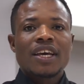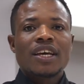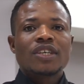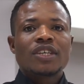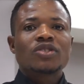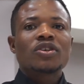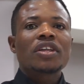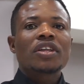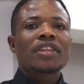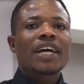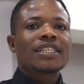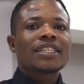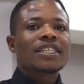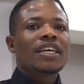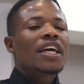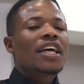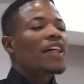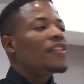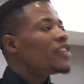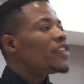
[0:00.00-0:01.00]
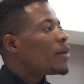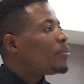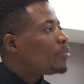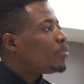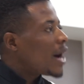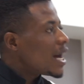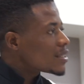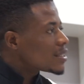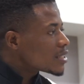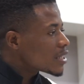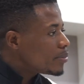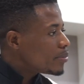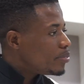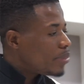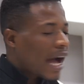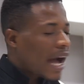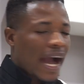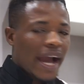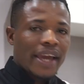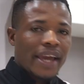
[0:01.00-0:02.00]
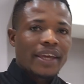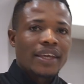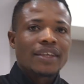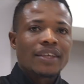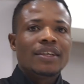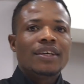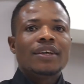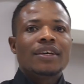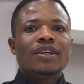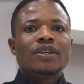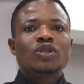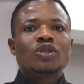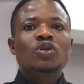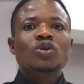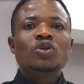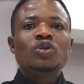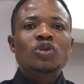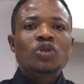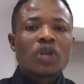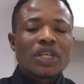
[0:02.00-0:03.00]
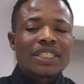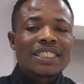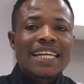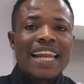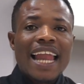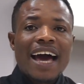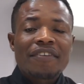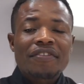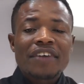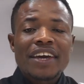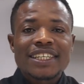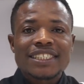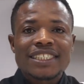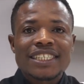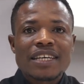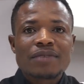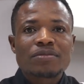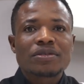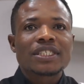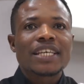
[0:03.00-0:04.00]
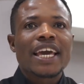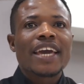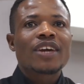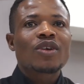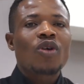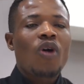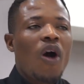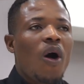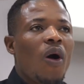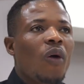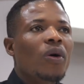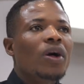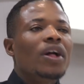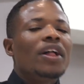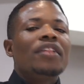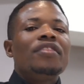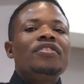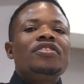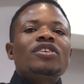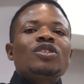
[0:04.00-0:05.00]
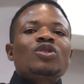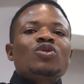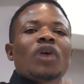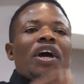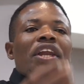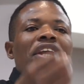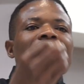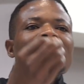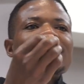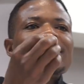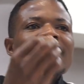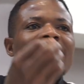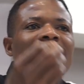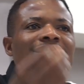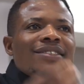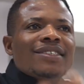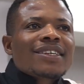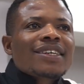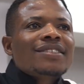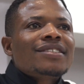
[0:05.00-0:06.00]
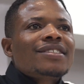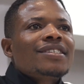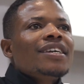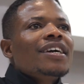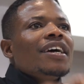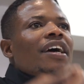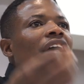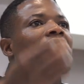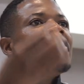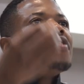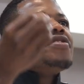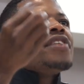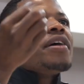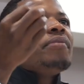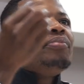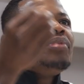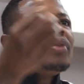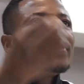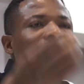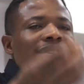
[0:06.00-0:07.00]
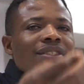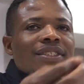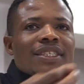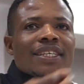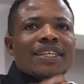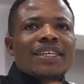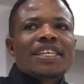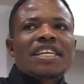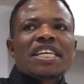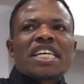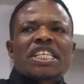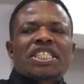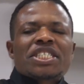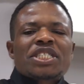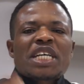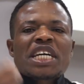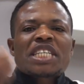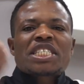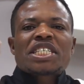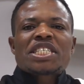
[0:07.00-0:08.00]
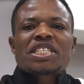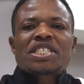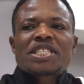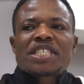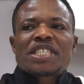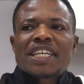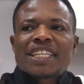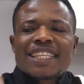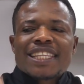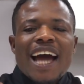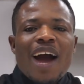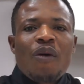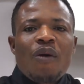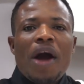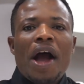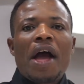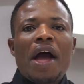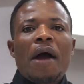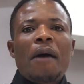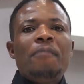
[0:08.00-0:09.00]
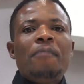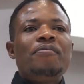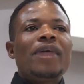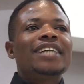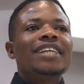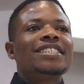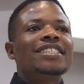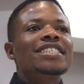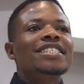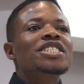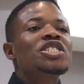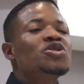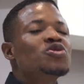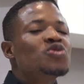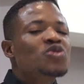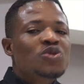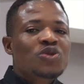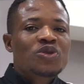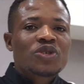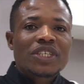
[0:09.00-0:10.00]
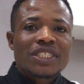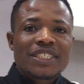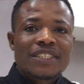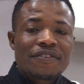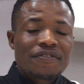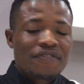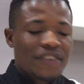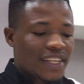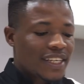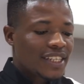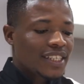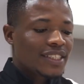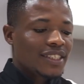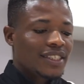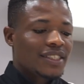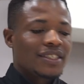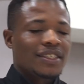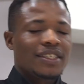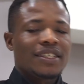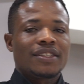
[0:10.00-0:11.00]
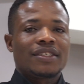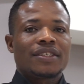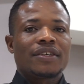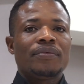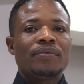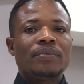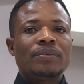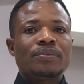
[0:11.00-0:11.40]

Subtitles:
So that the passing by should not laugh at him saying, "Oh, this one has started the building, he has started the tower, but he could not finish it.